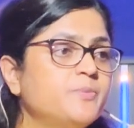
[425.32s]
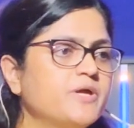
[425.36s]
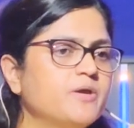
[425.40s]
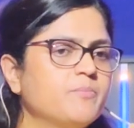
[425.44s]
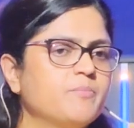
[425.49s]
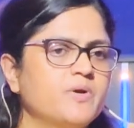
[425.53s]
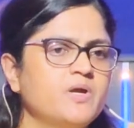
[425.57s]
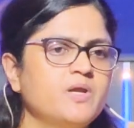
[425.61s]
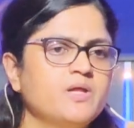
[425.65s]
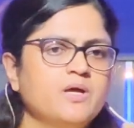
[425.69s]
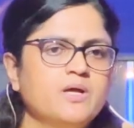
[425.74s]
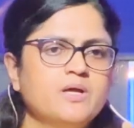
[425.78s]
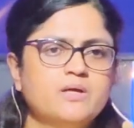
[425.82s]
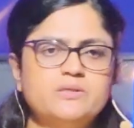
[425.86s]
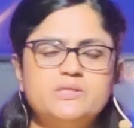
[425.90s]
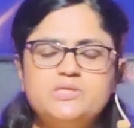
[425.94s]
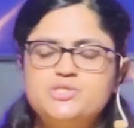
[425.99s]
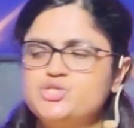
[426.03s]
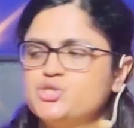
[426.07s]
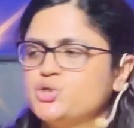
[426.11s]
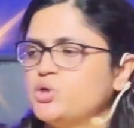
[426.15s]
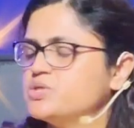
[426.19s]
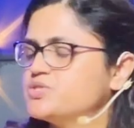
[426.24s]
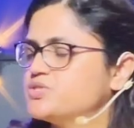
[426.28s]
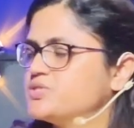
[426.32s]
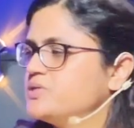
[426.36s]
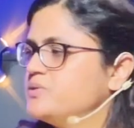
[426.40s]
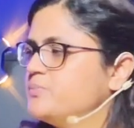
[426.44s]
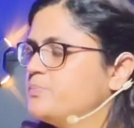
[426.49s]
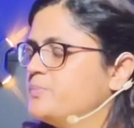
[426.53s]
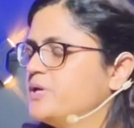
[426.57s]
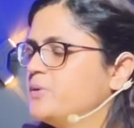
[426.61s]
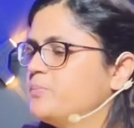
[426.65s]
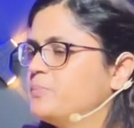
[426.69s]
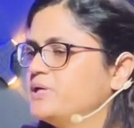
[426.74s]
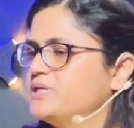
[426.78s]
people, the chosen
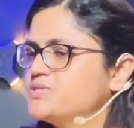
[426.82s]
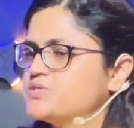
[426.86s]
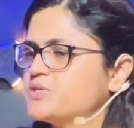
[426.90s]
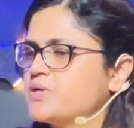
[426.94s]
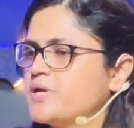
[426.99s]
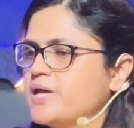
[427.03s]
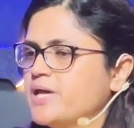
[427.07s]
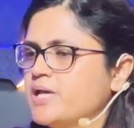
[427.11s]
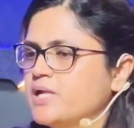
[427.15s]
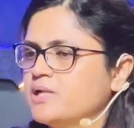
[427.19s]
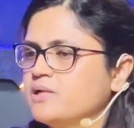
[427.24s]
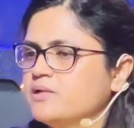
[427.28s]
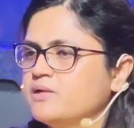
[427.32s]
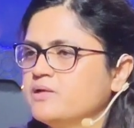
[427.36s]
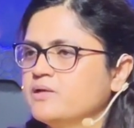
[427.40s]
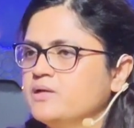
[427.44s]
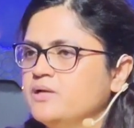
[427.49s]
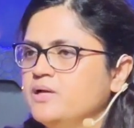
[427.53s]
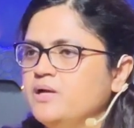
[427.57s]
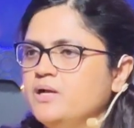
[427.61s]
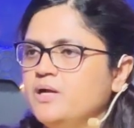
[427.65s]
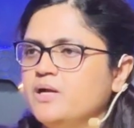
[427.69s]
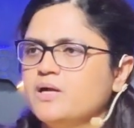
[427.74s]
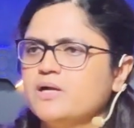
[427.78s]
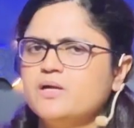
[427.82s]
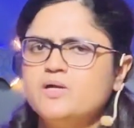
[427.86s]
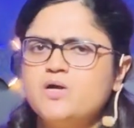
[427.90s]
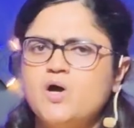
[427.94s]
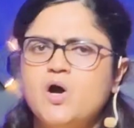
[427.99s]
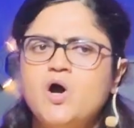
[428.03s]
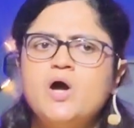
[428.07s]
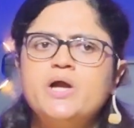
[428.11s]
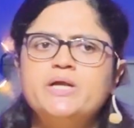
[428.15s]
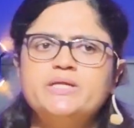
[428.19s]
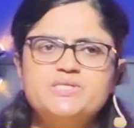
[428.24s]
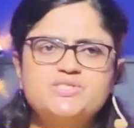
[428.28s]
people Israel,
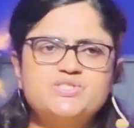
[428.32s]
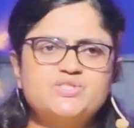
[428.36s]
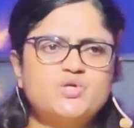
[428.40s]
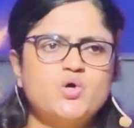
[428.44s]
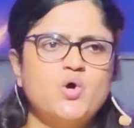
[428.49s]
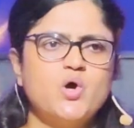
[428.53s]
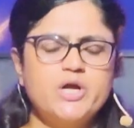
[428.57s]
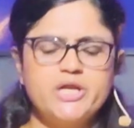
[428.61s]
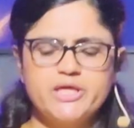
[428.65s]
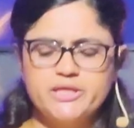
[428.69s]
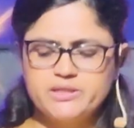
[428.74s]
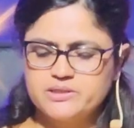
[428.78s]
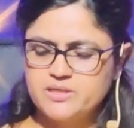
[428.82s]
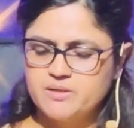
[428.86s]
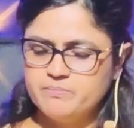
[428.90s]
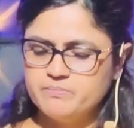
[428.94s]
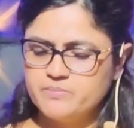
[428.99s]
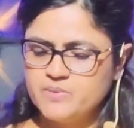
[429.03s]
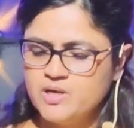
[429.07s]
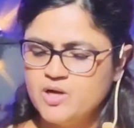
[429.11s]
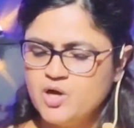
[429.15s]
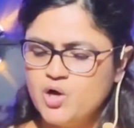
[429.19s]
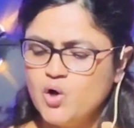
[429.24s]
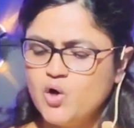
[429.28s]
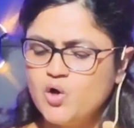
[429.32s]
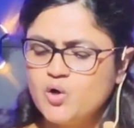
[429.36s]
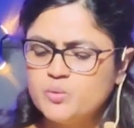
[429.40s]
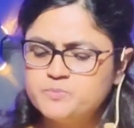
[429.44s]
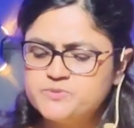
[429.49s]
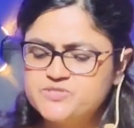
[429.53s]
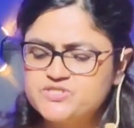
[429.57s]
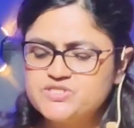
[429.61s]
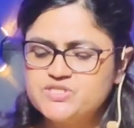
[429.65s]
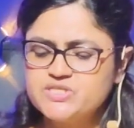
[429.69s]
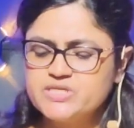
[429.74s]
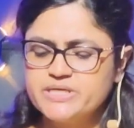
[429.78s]
God is calling them
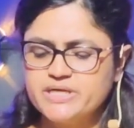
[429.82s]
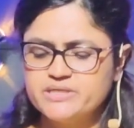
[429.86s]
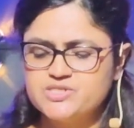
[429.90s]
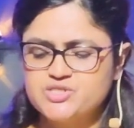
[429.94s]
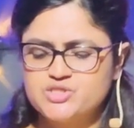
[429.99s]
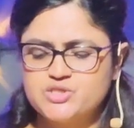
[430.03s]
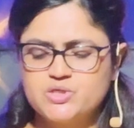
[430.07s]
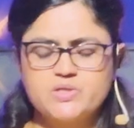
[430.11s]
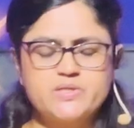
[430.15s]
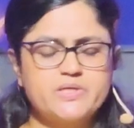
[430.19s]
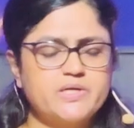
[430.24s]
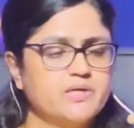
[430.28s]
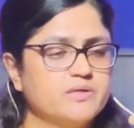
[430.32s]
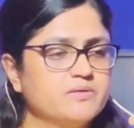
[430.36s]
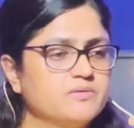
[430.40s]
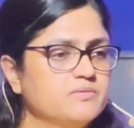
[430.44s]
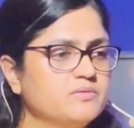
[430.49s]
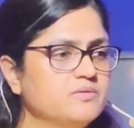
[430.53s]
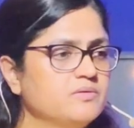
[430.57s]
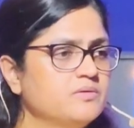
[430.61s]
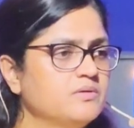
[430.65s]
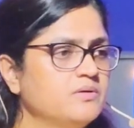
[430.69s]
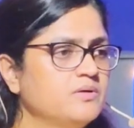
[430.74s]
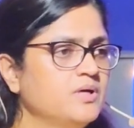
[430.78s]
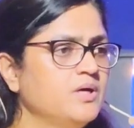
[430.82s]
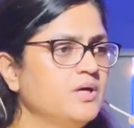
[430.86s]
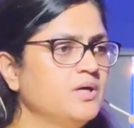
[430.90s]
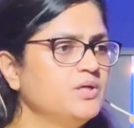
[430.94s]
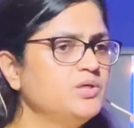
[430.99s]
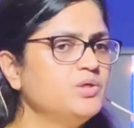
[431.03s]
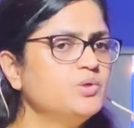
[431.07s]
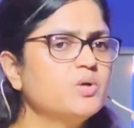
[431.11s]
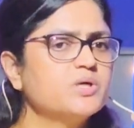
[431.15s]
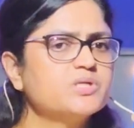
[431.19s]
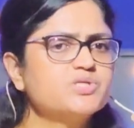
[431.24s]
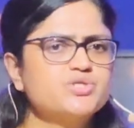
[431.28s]
obstinate children.
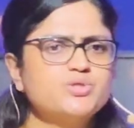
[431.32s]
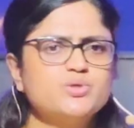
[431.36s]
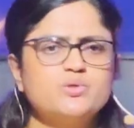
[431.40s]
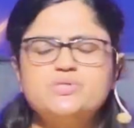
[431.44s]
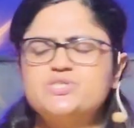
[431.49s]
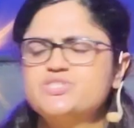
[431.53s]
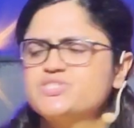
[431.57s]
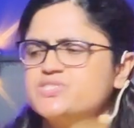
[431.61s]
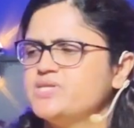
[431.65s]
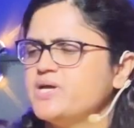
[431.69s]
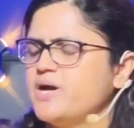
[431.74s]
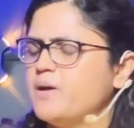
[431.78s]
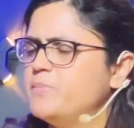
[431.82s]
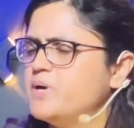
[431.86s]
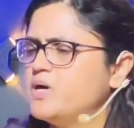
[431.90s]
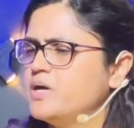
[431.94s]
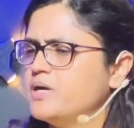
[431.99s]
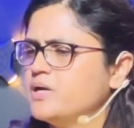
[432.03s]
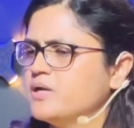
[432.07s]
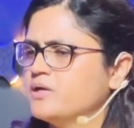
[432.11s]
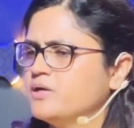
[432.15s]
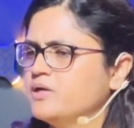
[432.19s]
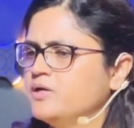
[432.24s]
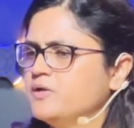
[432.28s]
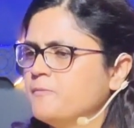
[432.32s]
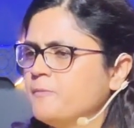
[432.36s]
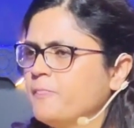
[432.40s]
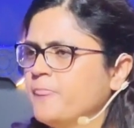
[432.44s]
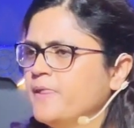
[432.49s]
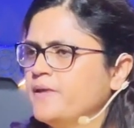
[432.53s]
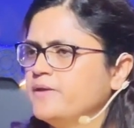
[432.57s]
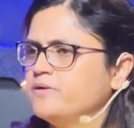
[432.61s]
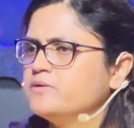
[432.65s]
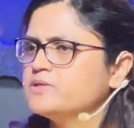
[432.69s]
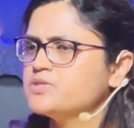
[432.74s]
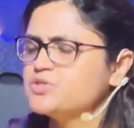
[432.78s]
You are so stubborn.
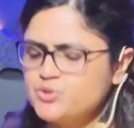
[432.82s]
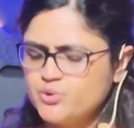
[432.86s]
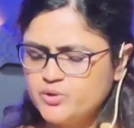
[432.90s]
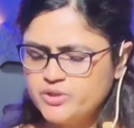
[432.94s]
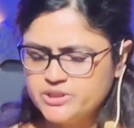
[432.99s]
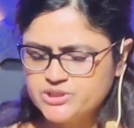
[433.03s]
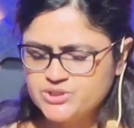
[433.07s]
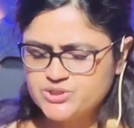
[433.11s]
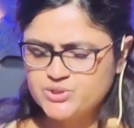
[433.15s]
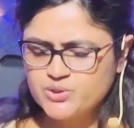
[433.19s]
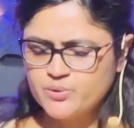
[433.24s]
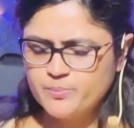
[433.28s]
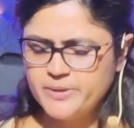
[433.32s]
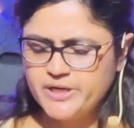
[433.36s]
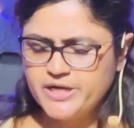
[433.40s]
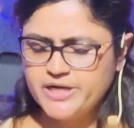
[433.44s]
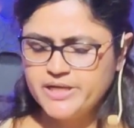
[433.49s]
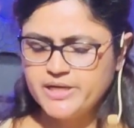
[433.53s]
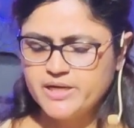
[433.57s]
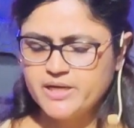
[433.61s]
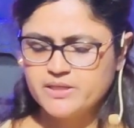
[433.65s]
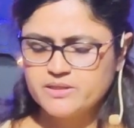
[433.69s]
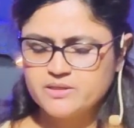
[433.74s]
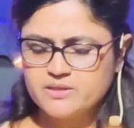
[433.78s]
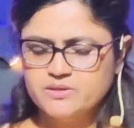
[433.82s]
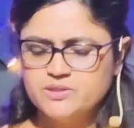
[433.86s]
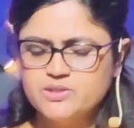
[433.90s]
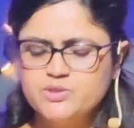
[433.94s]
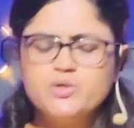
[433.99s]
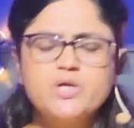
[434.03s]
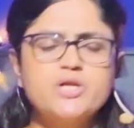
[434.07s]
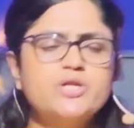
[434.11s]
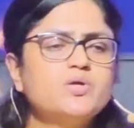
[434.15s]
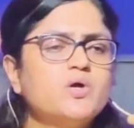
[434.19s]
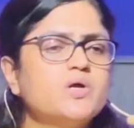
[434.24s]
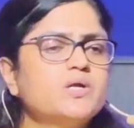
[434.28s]
You are so disobedient.
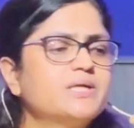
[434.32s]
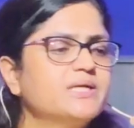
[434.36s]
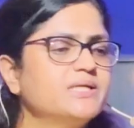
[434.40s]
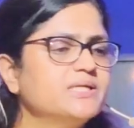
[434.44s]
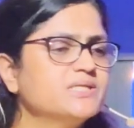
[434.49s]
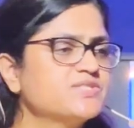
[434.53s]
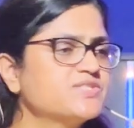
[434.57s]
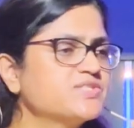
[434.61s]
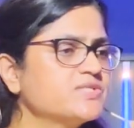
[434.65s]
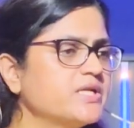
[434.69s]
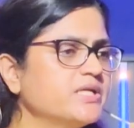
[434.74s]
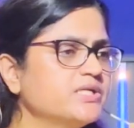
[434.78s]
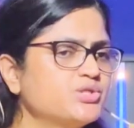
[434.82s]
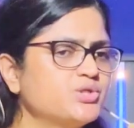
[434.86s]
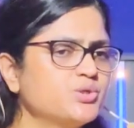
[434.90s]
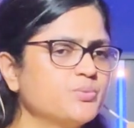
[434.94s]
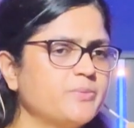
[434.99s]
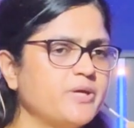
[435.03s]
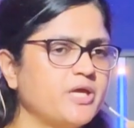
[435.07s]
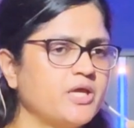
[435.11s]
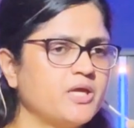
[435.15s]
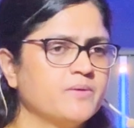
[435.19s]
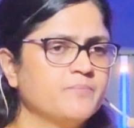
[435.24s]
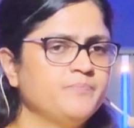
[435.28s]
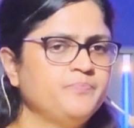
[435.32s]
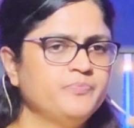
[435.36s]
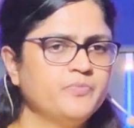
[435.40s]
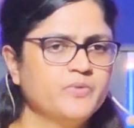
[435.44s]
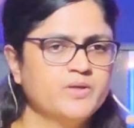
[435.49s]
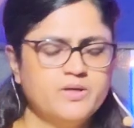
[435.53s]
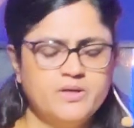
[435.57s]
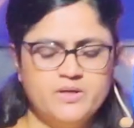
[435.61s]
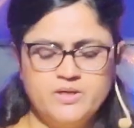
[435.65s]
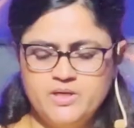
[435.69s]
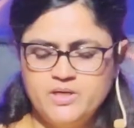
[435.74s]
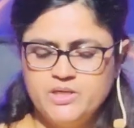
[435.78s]
You are not listening to me.
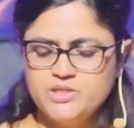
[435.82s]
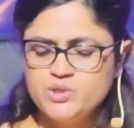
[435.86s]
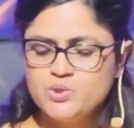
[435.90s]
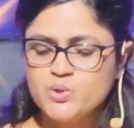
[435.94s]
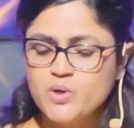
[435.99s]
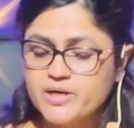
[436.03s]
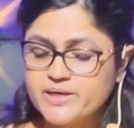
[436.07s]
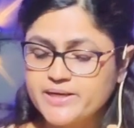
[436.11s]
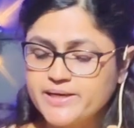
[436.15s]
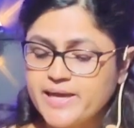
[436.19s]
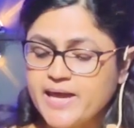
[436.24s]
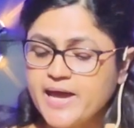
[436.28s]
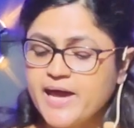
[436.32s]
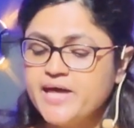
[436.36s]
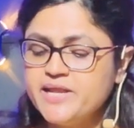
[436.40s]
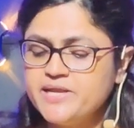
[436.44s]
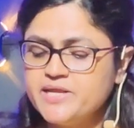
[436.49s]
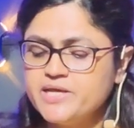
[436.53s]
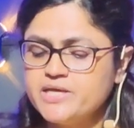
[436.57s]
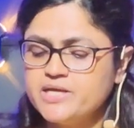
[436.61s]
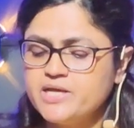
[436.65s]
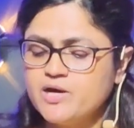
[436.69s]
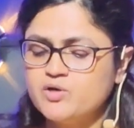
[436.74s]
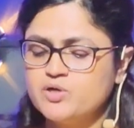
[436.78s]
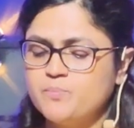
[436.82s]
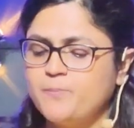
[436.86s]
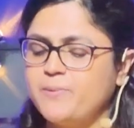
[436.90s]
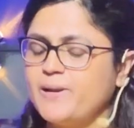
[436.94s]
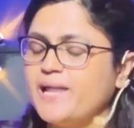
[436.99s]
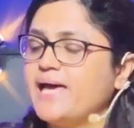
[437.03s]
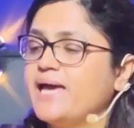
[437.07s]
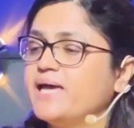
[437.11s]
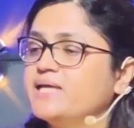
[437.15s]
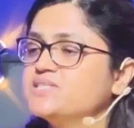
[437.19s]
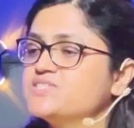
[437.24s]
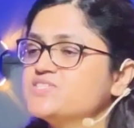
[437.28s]
You are carrying out
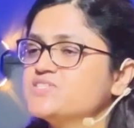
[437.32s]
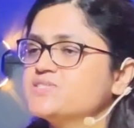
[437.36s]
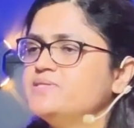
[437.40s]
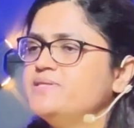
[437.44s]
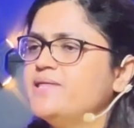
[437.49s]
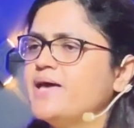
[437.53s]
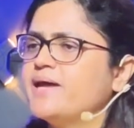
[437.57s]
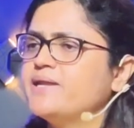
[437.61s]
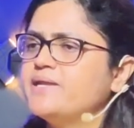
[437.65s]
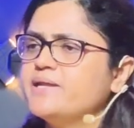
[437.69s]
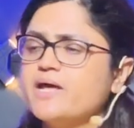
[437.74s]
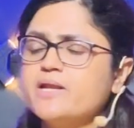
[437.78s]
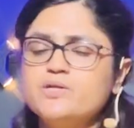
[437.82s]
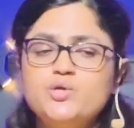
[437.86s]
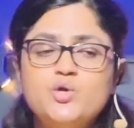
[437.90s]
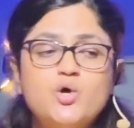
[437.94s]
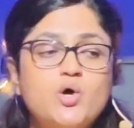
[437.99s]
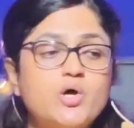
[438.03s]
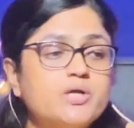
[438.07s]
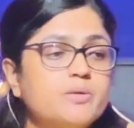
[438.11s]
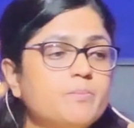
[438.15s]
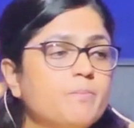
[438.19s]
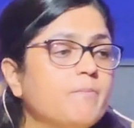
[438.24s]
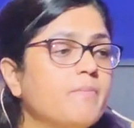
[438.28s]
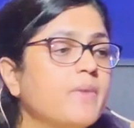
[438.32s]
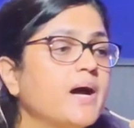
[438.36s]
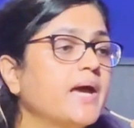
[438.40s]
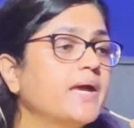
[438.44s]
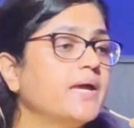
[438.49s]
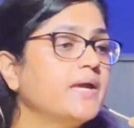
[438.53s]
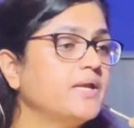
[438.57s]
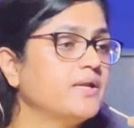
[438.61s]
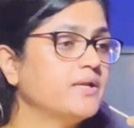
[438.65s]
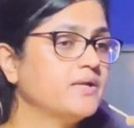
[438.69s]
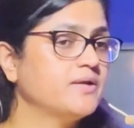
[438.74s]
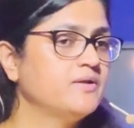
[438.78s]
plans that are not
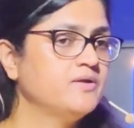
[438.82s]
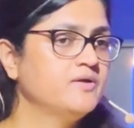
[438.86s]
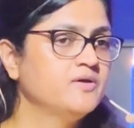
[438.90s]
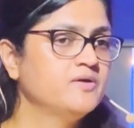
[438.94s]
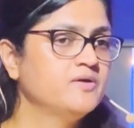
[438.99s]
mine.